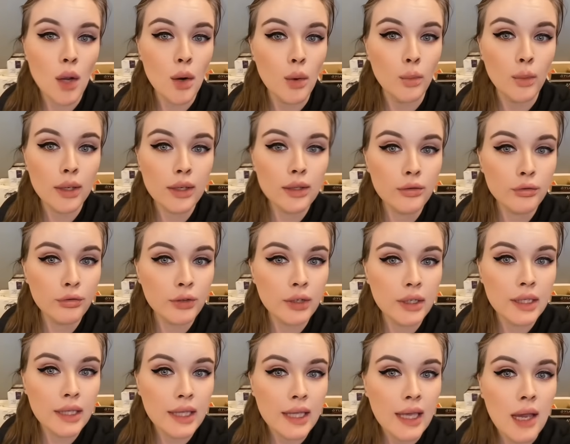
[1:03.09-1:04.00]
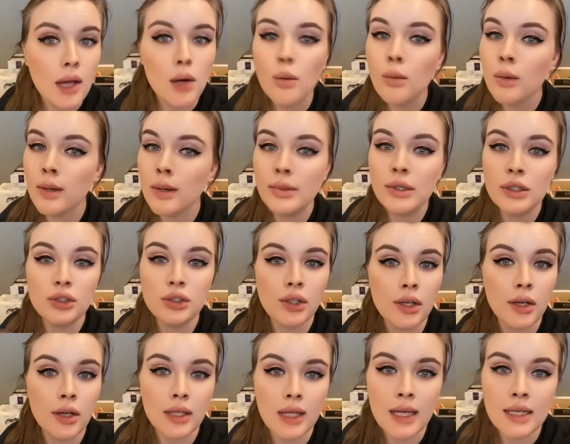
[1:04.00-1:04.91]
We're freaking out, we're pushing
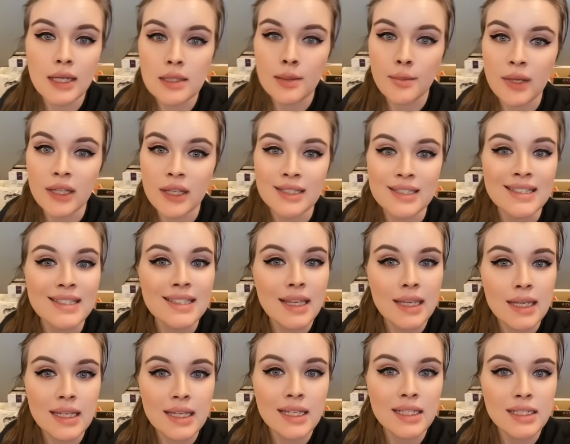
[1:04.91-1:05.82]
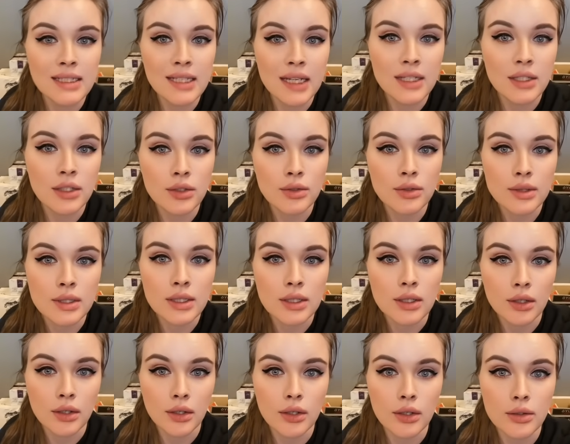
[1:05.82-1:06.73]
all kinds of buttons, it continues to
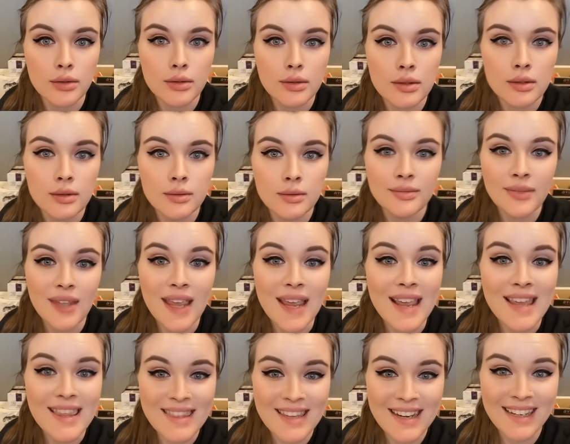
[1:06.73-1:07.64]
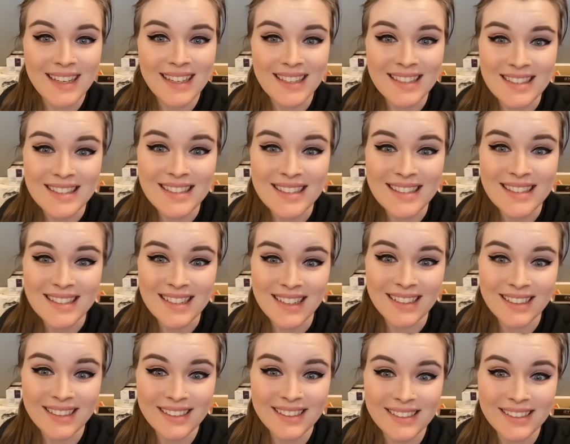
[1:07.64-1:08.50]
close, and then it gets stuck.